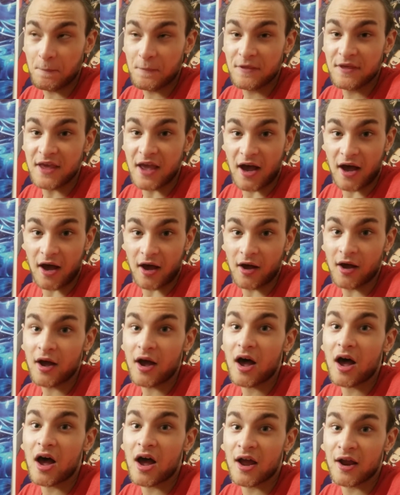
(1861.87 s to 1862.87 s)
Yeah,
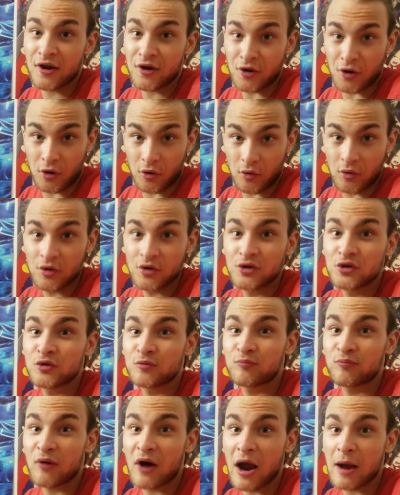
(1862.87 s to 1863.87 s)
I know. You're
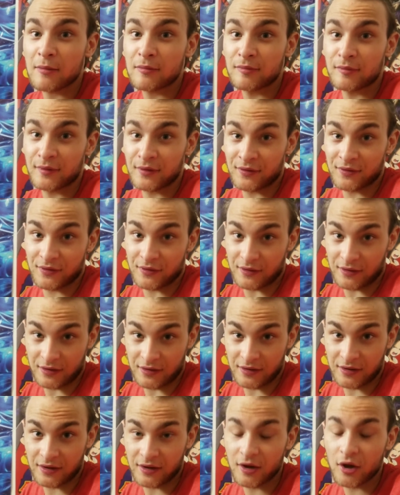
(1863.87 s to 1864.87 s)
probably
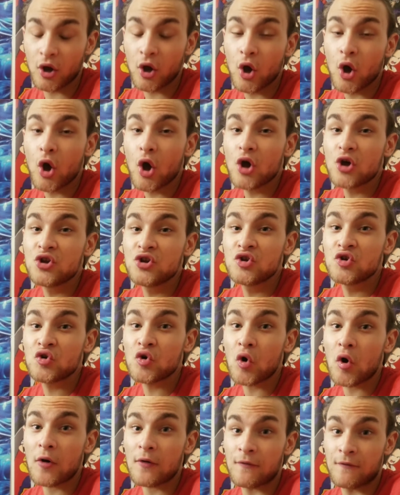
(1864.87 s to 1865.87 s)
thinking,
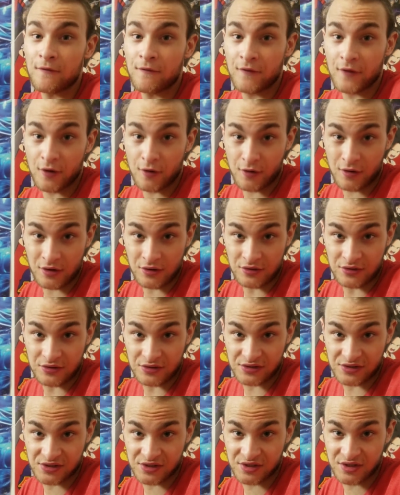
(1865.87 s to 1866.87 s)
you are very
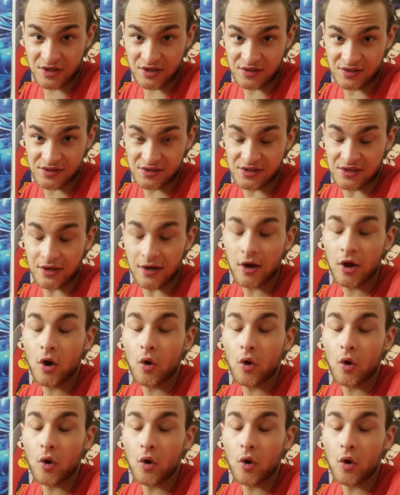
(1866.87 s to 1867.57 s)
disgusting.